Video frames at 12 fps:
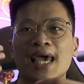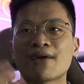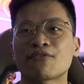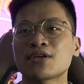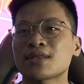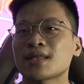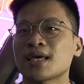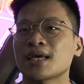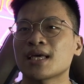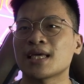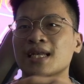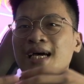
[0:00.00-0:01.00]
everything
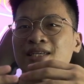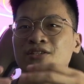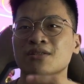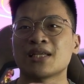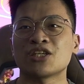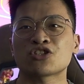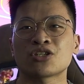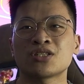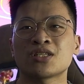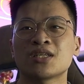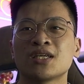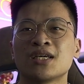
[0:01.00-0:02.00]
in isolation.